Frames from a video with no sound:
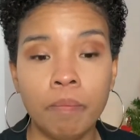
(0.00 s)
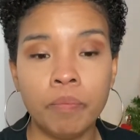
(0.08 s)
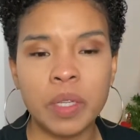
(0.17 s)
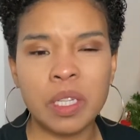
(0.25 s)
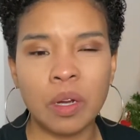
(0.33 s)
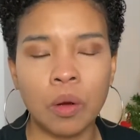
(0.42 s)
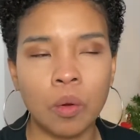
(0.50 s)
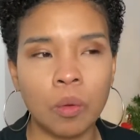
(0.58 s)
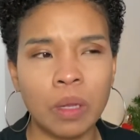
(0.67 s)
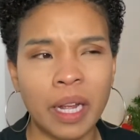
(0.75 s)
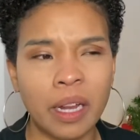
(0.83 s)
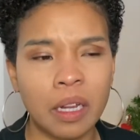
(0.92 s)
So
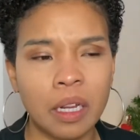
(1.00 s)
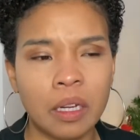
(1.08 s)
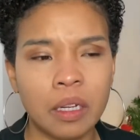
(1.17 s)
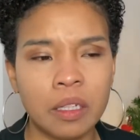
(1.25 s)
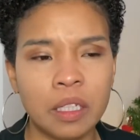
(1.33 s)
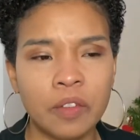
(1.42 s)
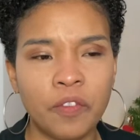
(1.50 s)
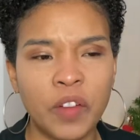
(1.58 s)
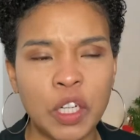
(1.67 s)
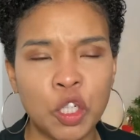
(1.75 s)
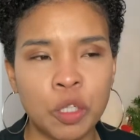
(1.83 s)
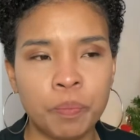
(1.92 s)
like
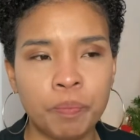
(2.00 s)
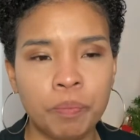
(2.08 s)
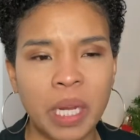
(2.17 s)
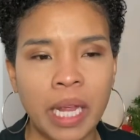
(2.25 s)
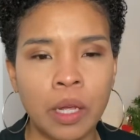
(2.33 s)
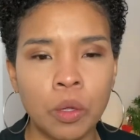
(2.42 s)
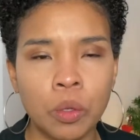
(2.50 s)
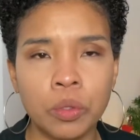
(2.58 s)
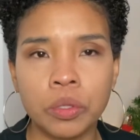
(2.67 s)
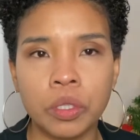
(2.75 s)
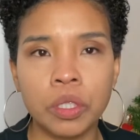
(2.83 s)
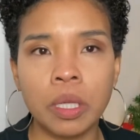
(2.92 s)
fish gills
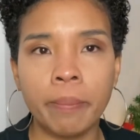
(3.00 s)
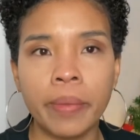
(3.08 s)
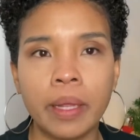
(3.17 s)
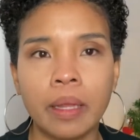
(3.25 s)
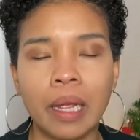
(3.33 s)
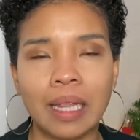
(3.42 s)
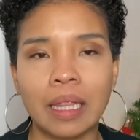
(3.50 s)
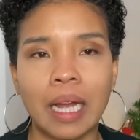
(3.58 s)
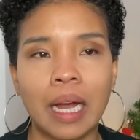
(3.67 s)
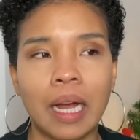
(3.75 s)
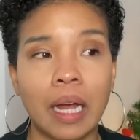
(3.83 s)
or something like that.